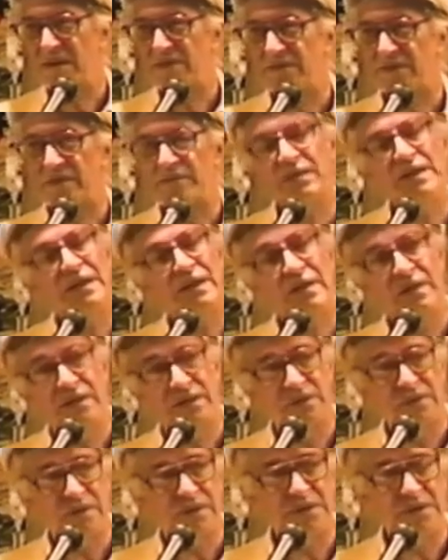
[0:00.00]
From
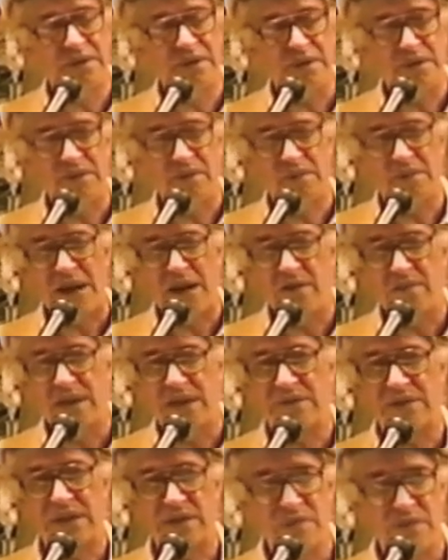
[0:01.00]
the
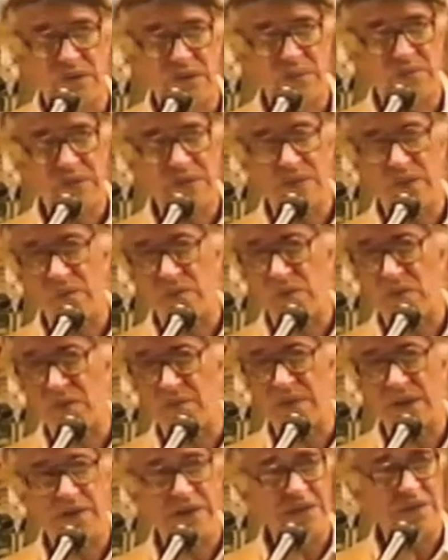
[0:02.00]
Paramount days, when she was doing Rosemary's